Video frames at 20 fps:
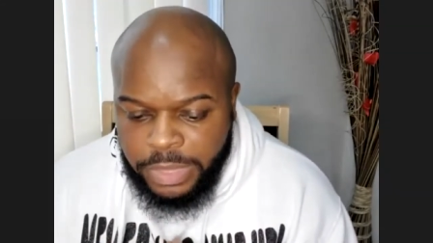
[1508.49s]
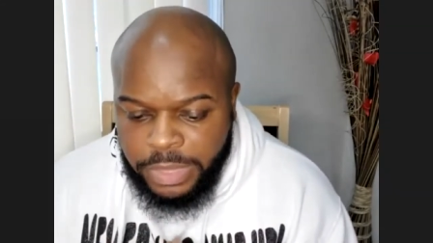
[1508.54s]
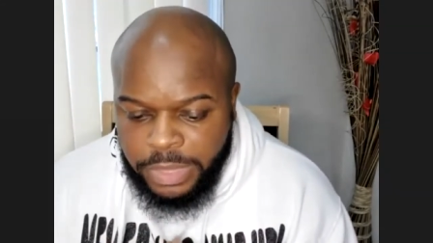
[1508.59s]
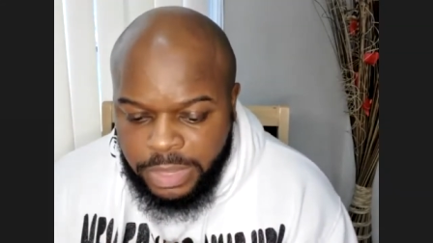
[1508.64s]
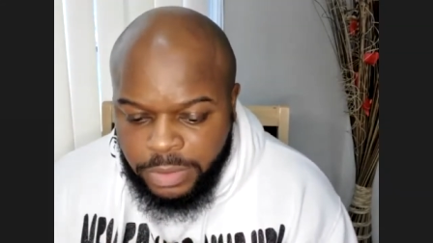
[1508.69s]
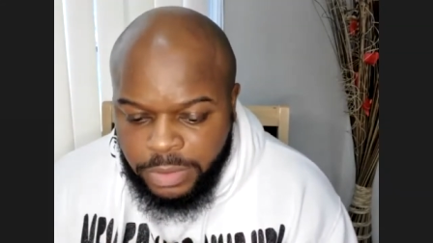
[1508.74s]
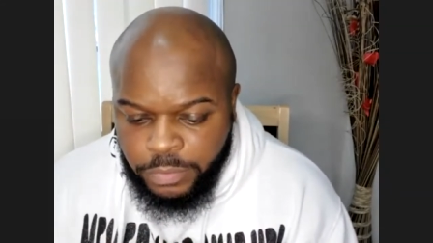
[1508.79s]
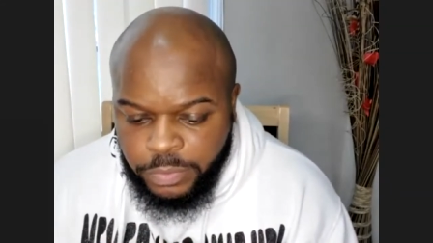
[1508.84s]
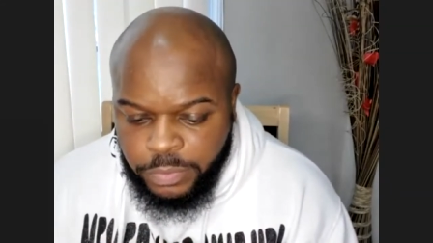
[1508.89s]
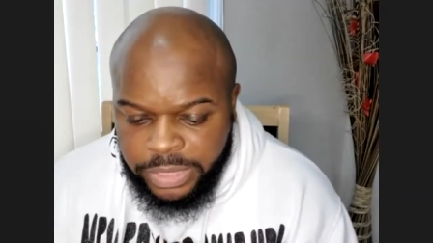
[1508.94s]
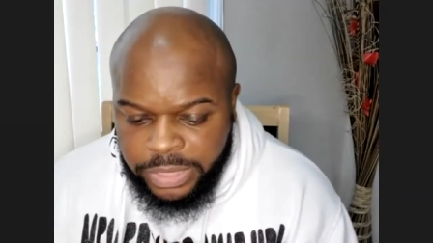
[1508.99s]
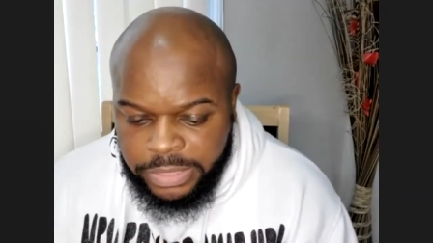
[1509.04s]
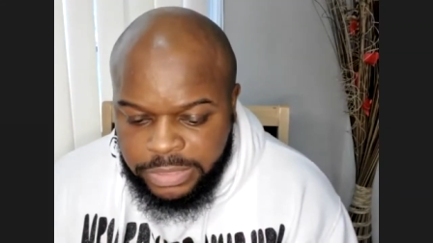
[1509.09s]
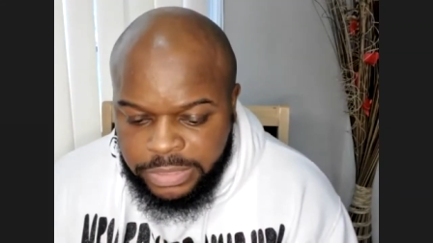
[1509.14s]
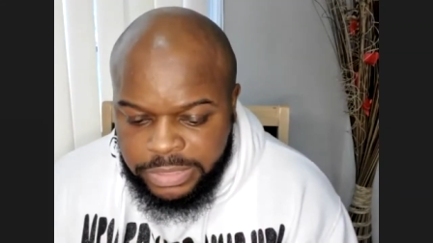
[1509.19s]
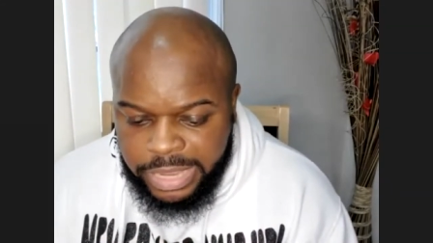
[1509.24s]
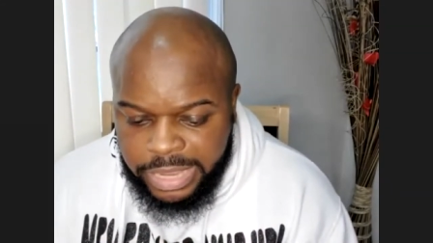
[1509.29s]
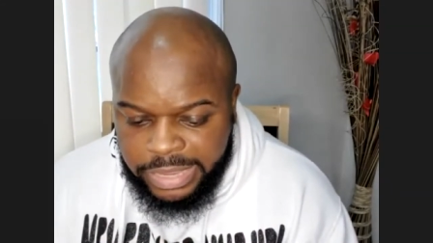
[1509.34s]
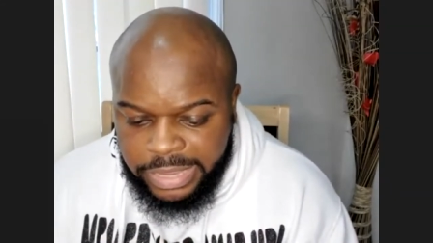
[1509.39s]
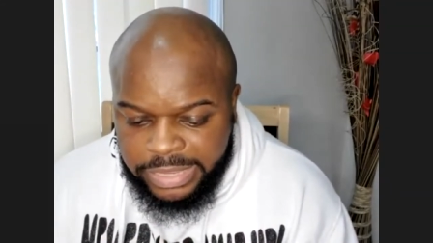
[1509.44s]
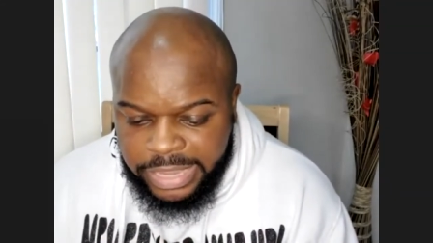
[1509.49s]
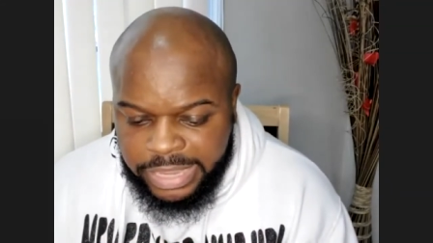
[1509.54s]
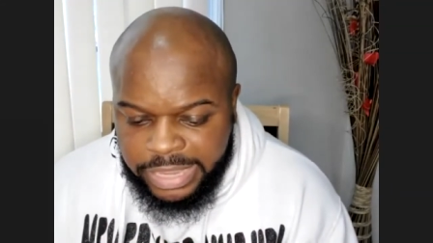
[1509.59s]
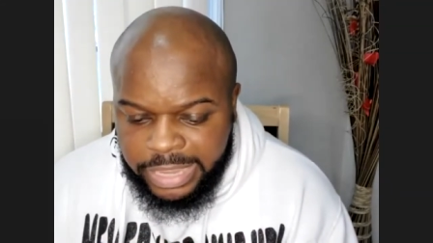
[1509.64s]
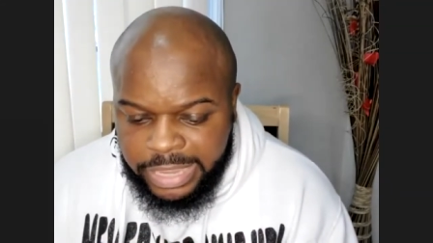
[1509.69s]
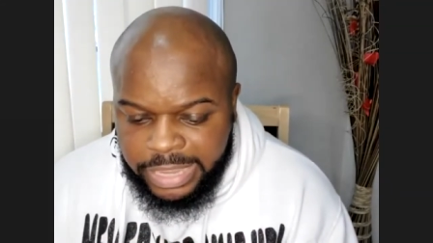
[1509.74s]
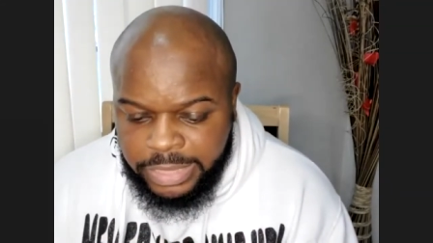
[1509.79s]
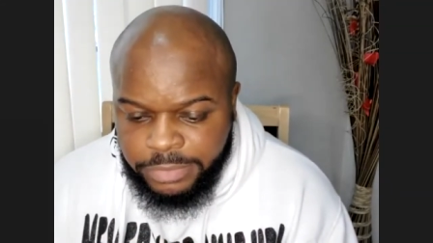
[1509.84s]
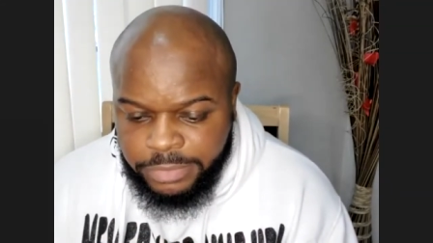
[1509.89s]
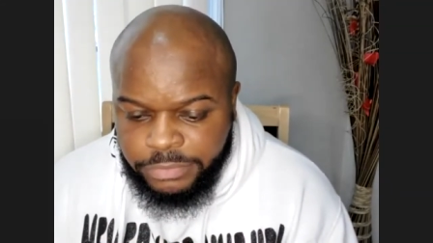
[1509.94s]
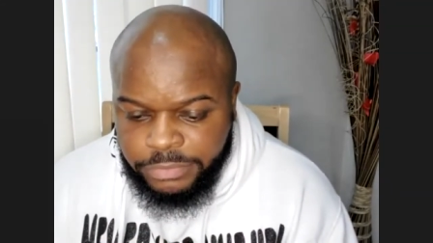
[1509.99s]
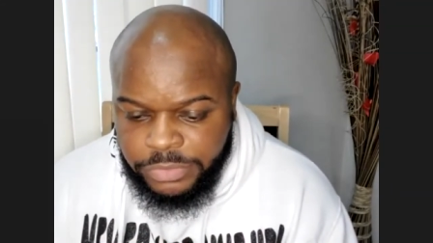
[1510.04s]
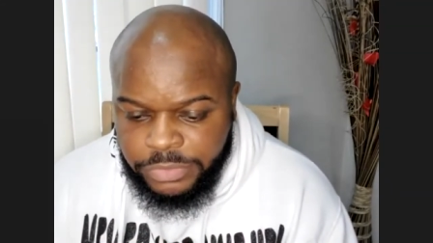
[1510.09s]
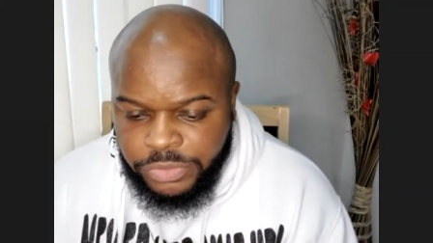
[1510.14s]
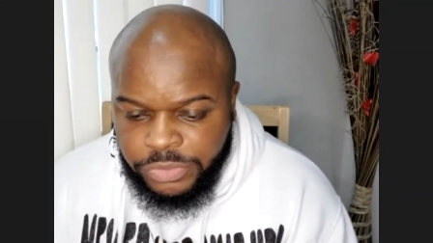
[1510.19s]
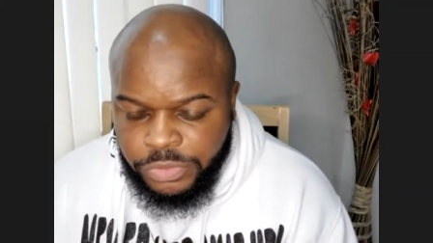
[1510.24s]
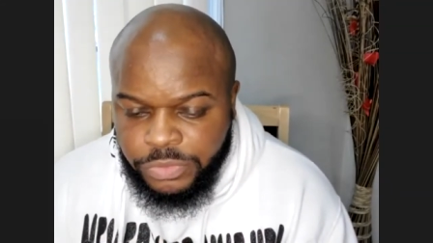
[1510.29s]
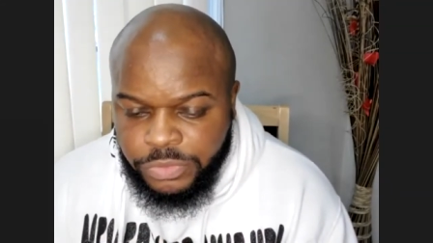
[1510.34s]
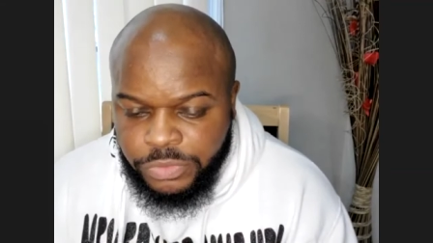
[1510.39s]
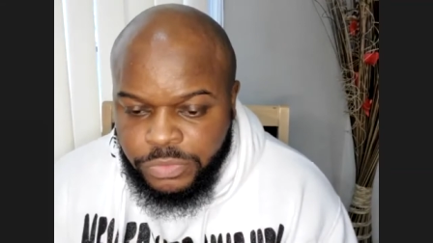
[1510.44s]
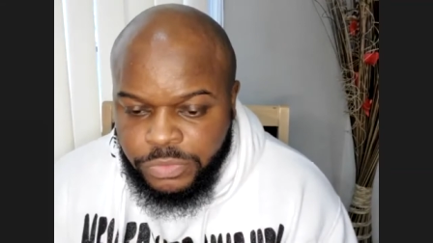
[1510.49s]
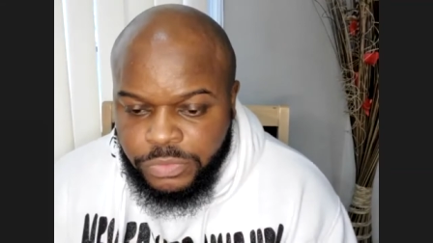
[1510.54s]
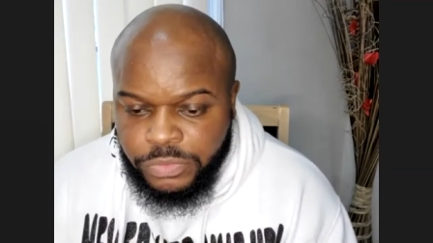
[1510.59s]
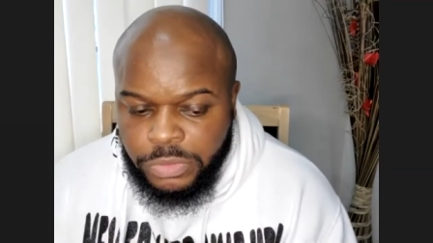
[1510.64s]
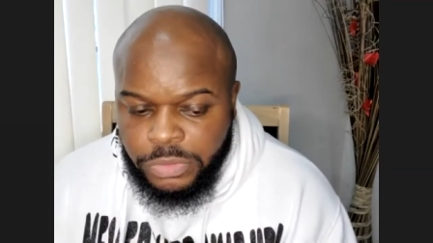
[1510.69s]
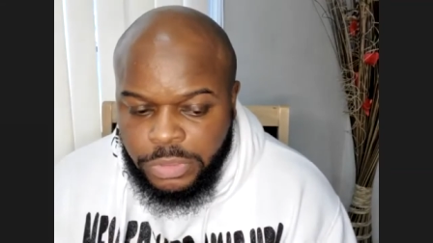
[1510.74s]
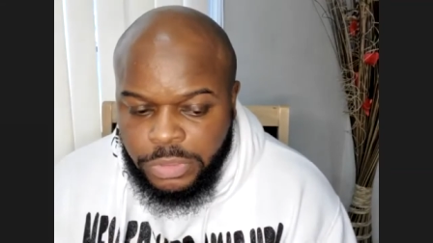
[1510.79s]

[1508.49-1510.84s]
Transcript: And when they came to